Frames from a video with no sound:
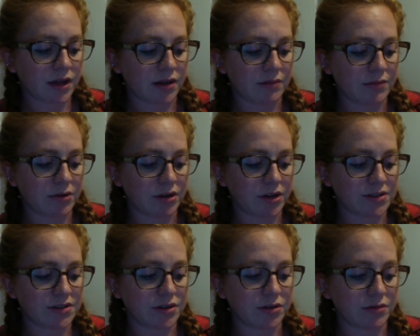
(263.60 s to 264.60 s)
You can
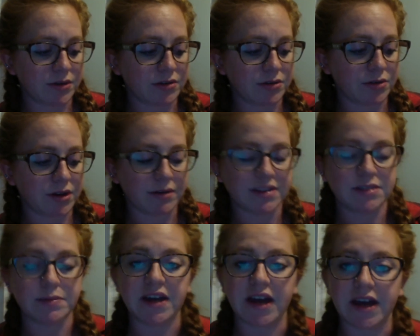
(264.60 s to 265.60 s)
also, when you create a
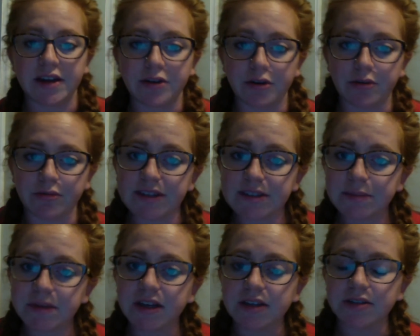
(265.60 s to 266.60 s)
recipe, add in your own
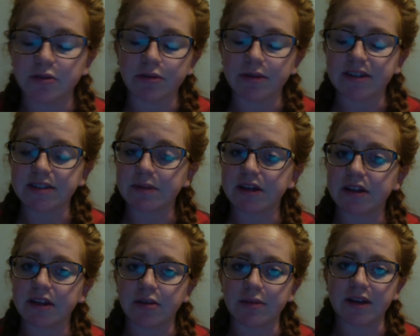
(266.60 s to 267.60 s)
recipes or a recipe
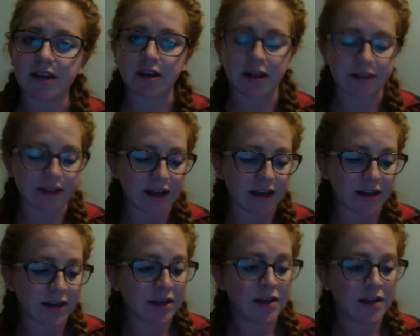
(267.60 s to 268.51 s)
that you're making online